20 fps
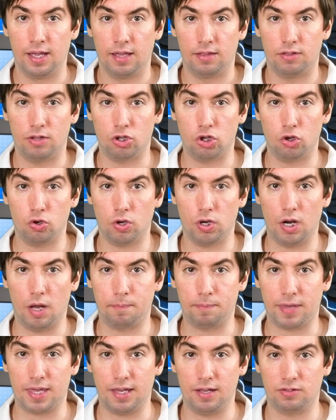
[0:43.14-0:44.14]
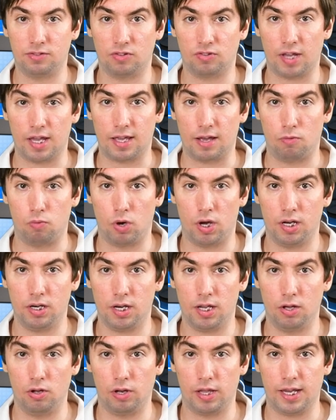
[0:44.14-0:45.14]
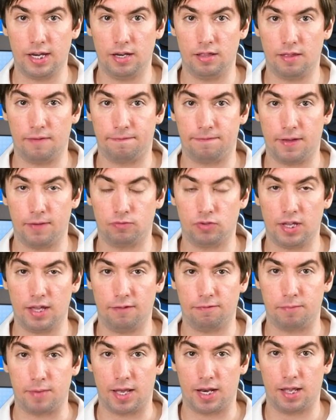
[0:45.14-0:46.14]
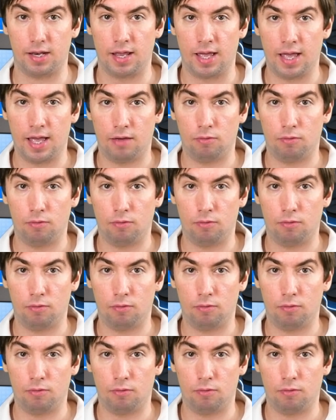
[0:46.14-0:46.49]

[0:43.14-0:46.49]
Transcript: The Union appeared to take a 1-0 lead in the 50th minute